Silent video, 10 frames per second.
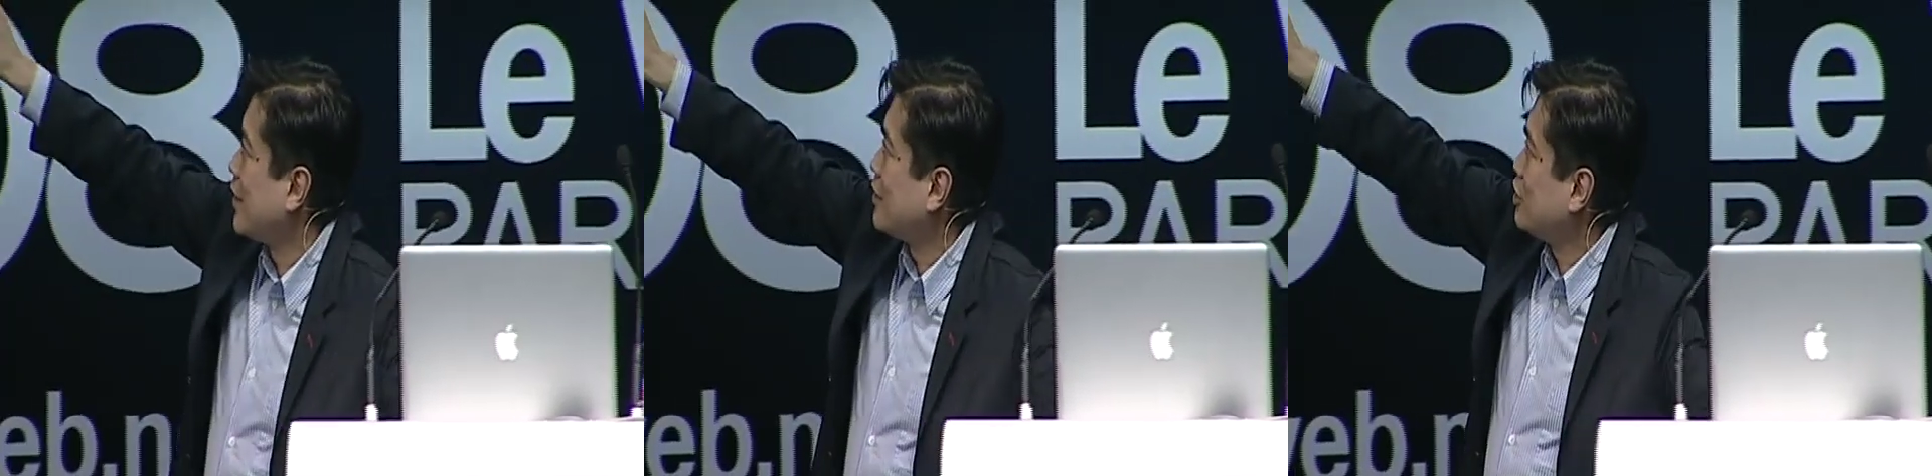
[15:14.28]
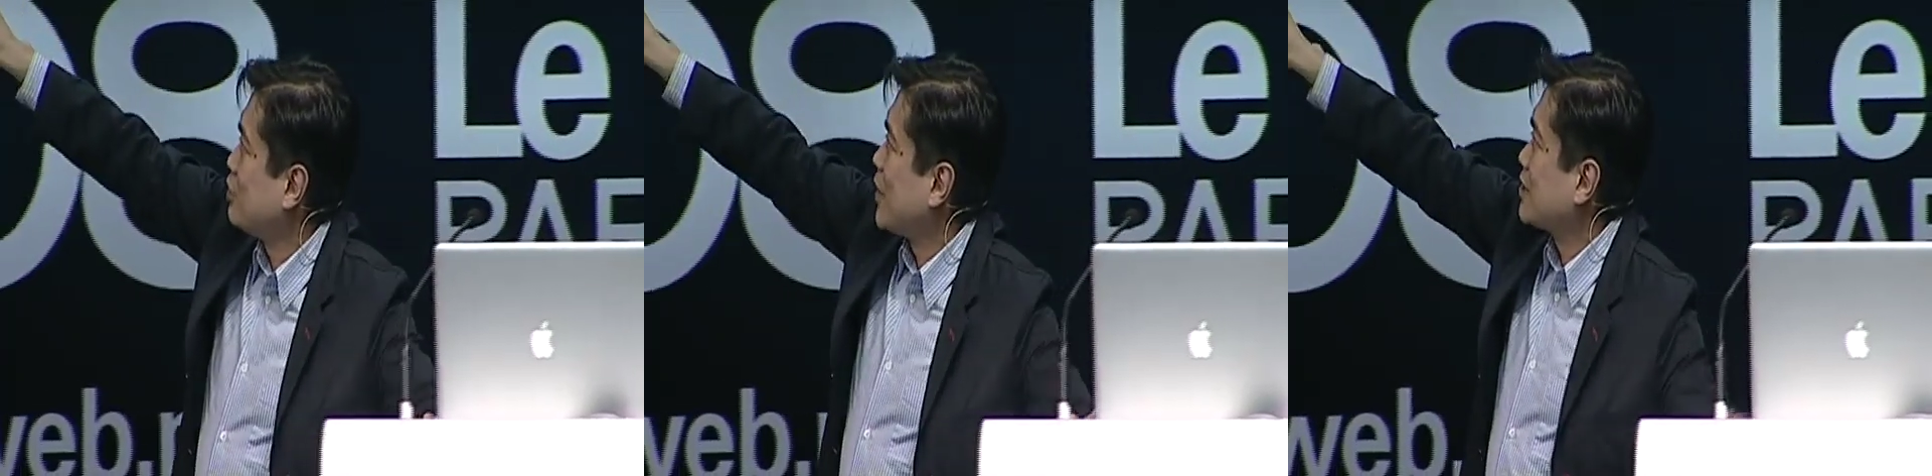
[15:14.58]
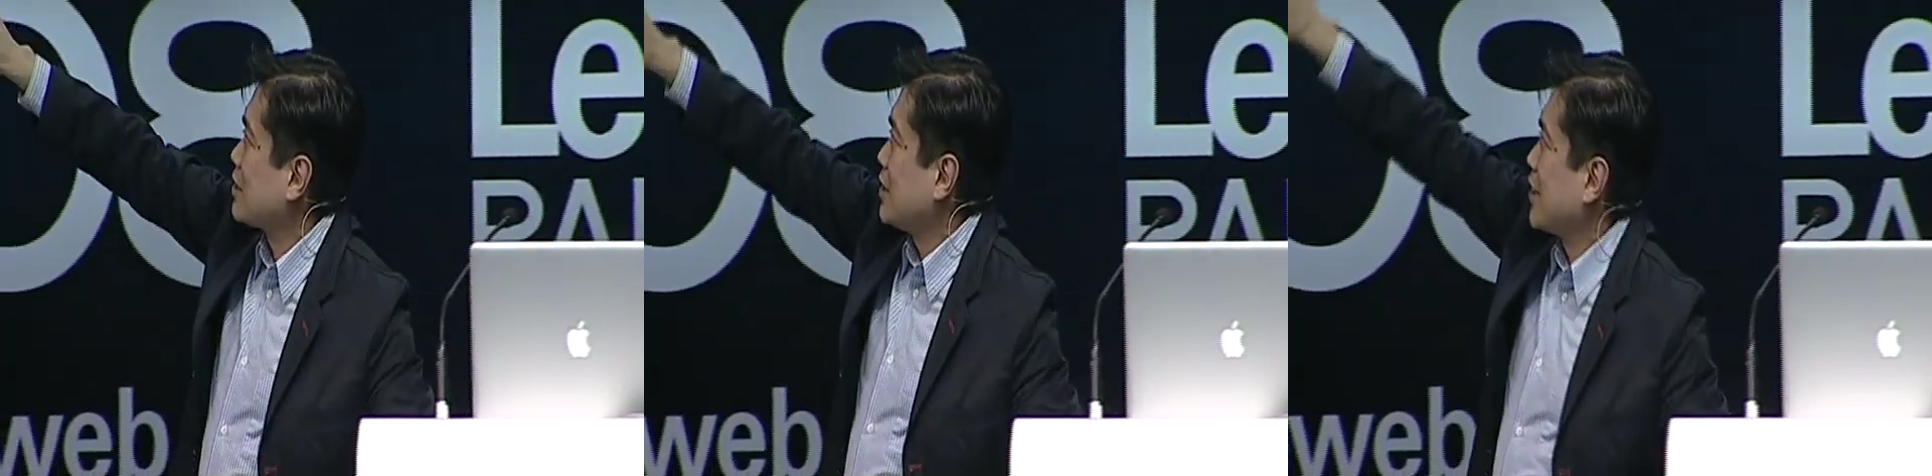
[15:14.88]
you
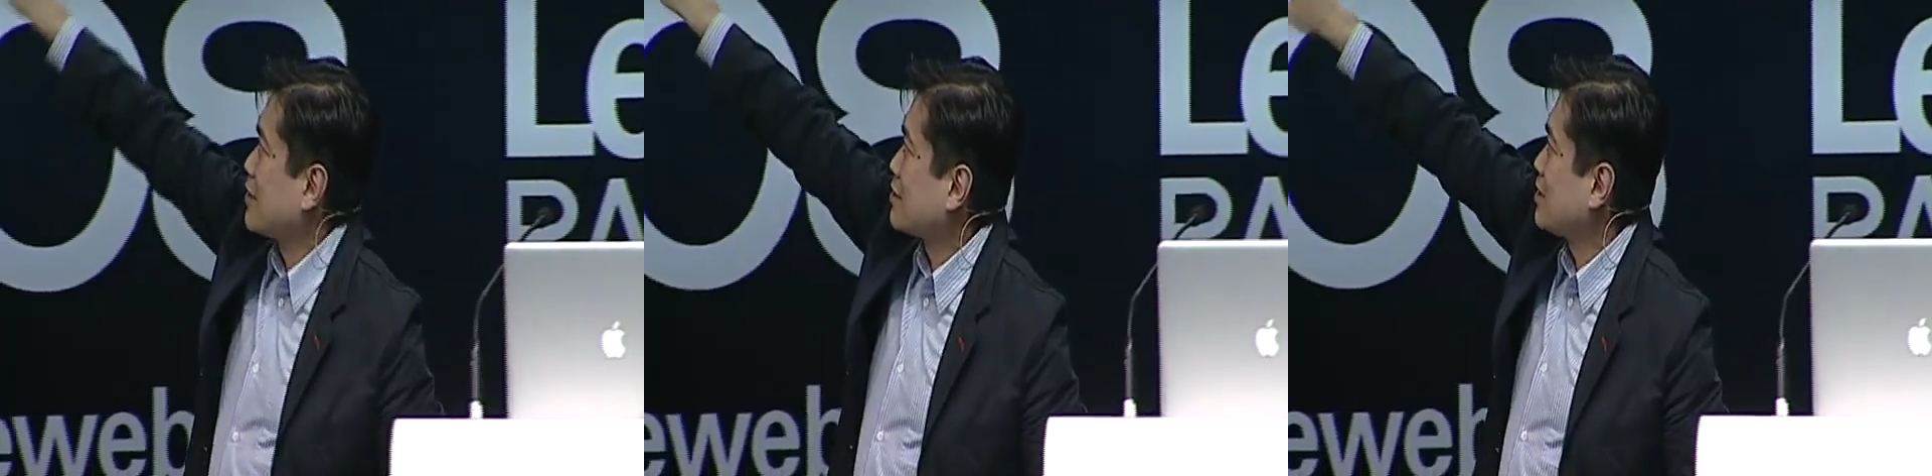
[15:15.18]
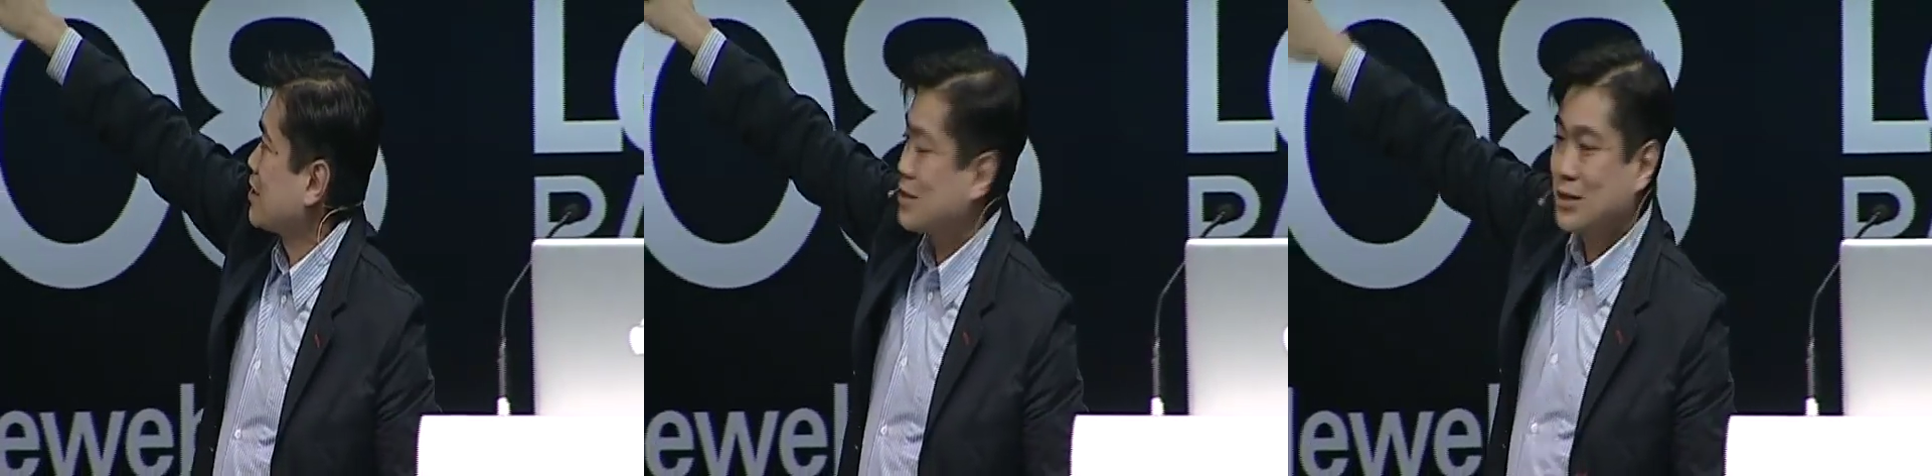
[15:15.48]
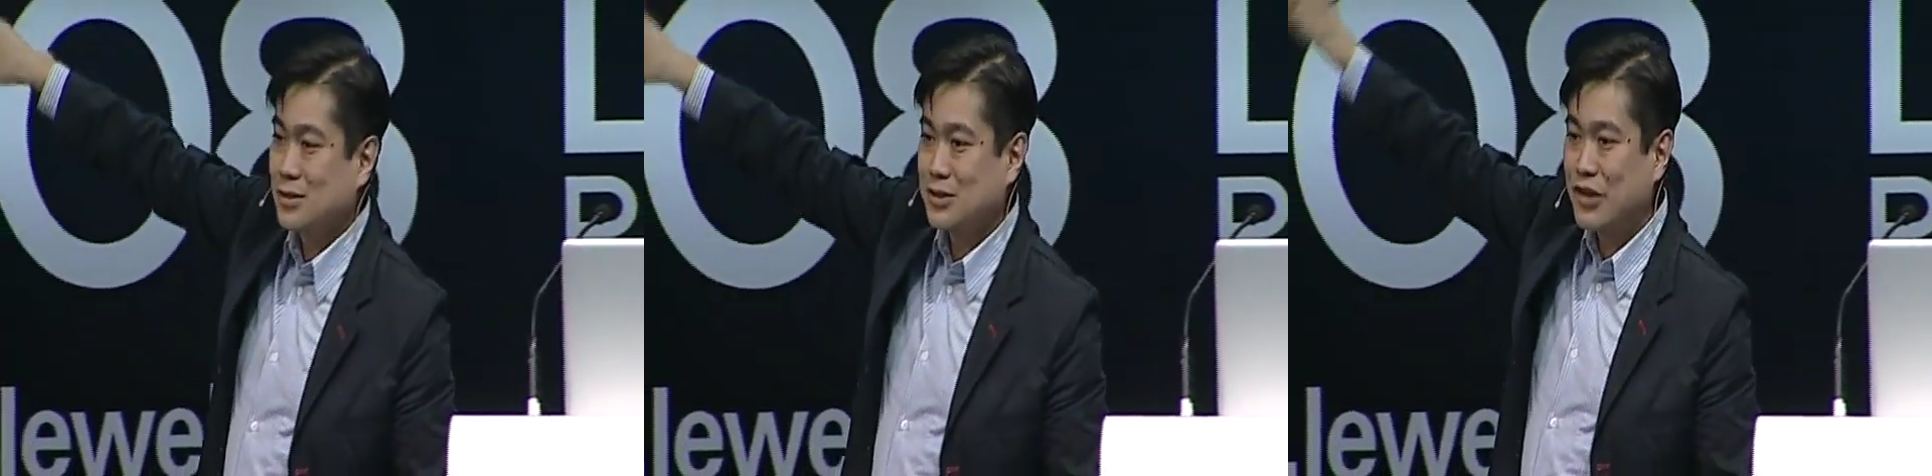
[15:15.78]
basically get 6
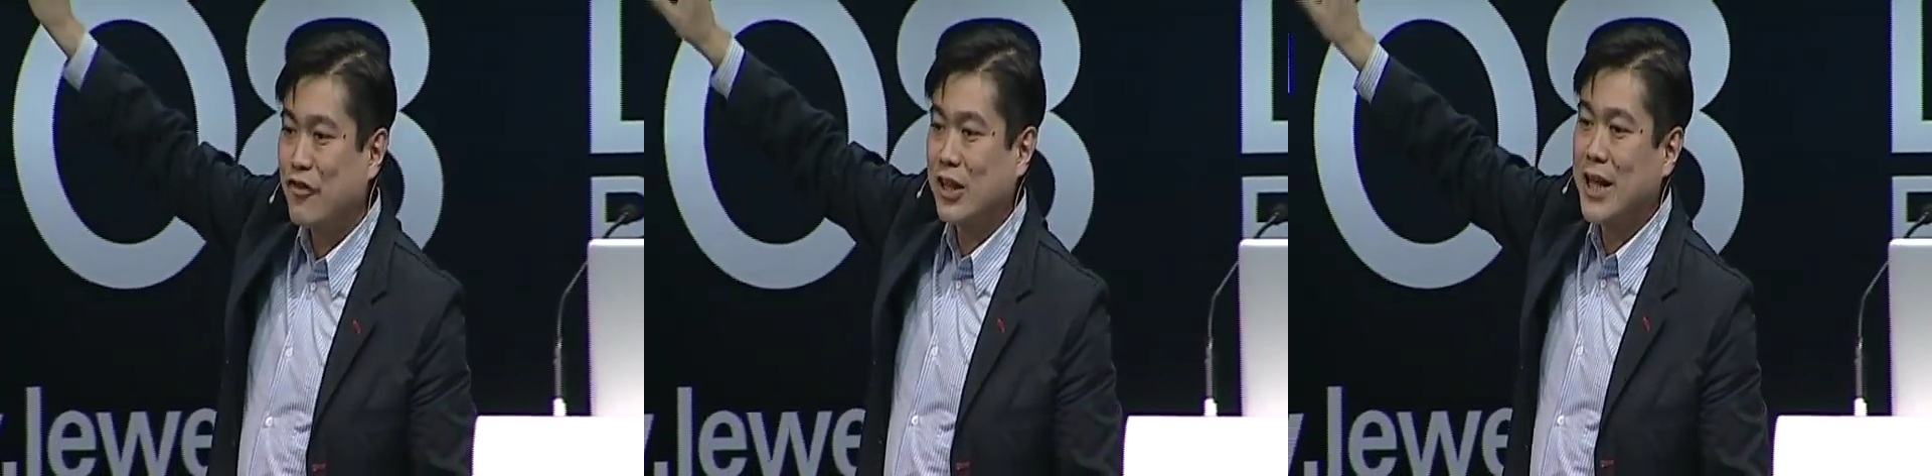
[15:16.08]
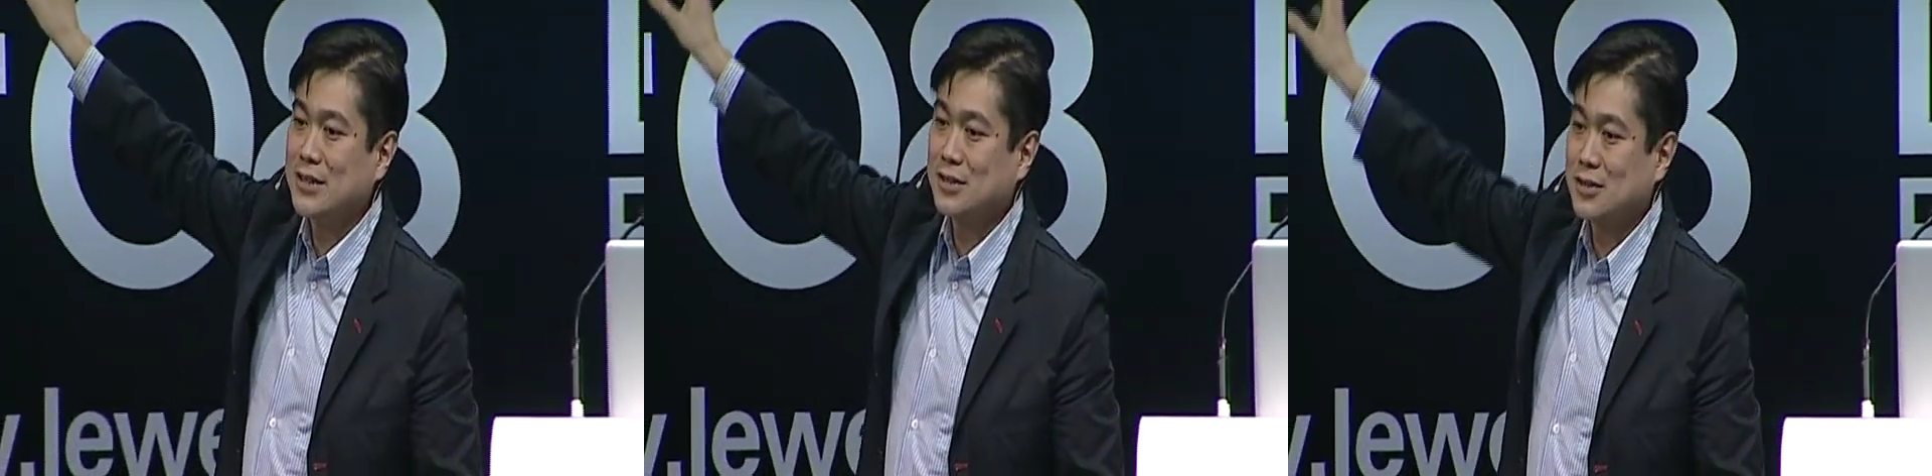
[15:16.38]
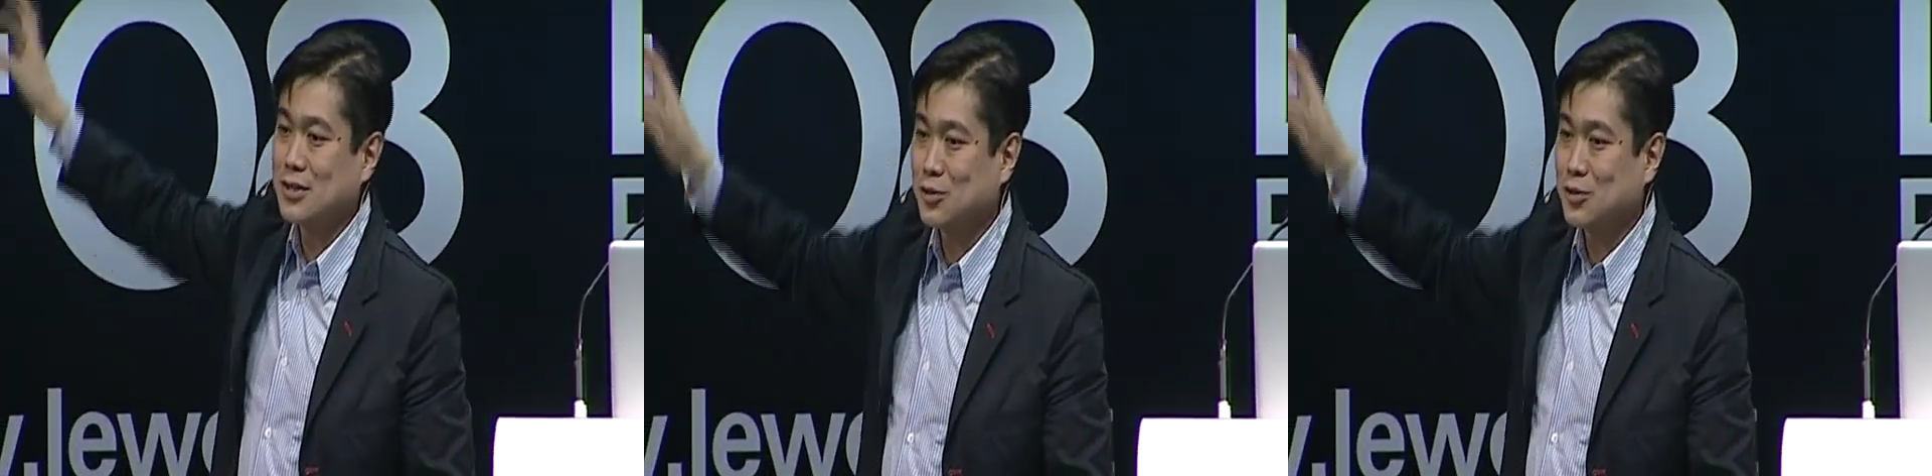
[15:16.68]
different licenses.